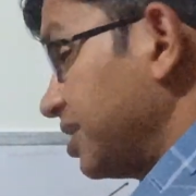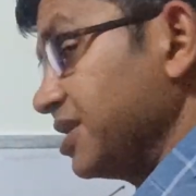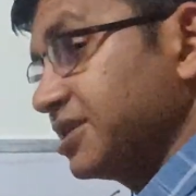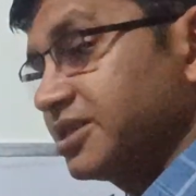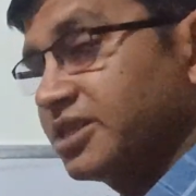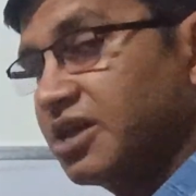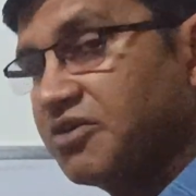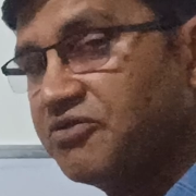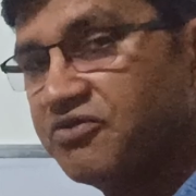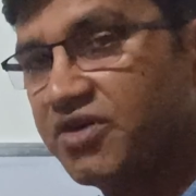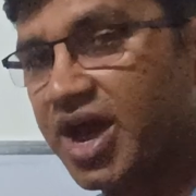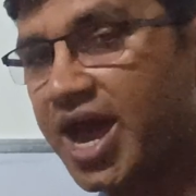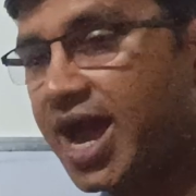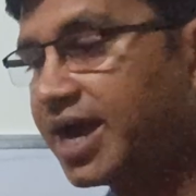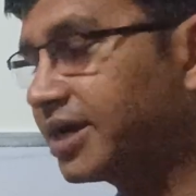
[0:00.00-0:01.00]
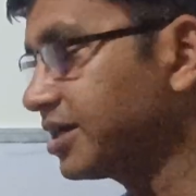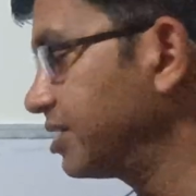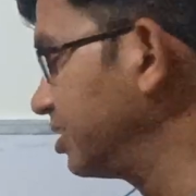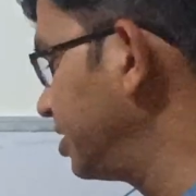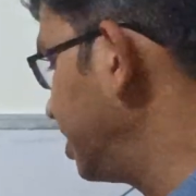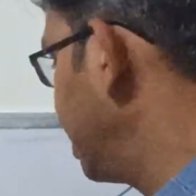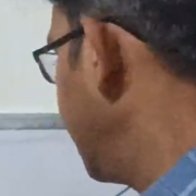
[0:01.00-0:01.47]
is the
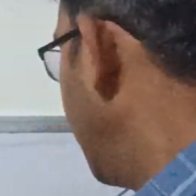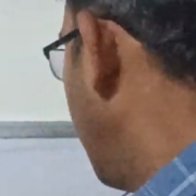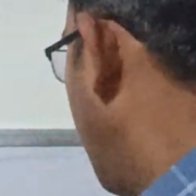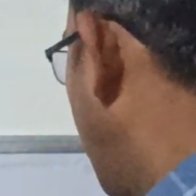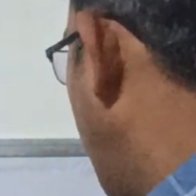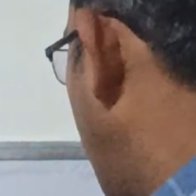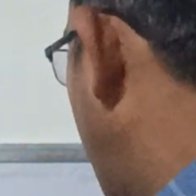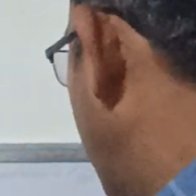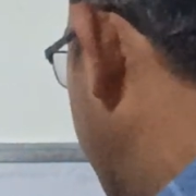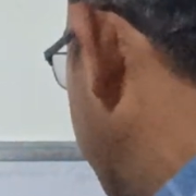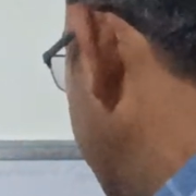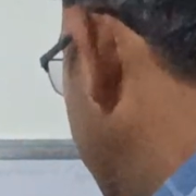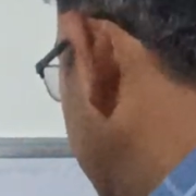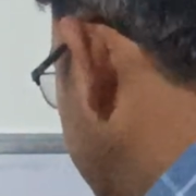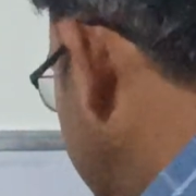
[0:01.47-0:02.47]
fact or